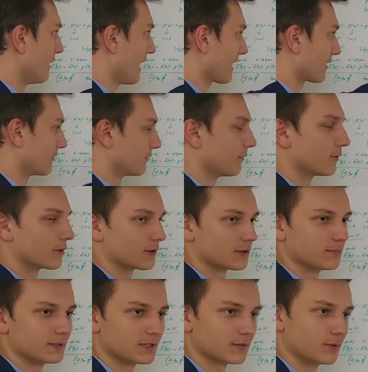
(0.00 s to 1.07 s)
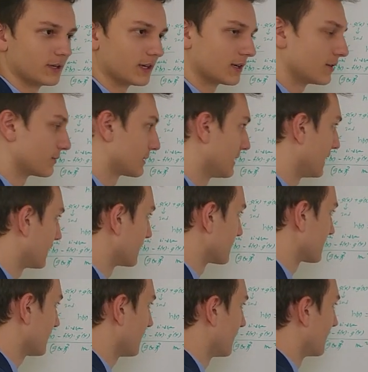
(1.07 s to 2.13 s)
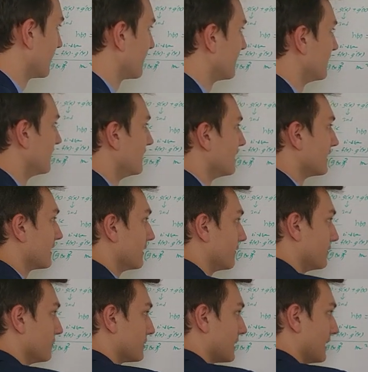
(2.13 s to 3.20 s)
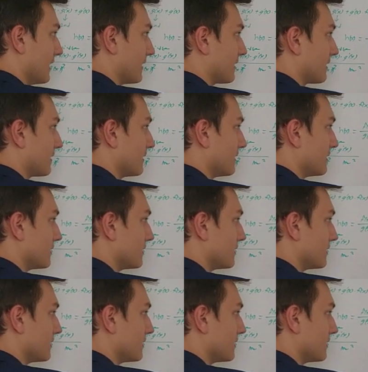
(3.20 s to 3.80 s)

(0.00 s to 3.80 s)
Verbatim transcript: back and forth between cosine and sine if you take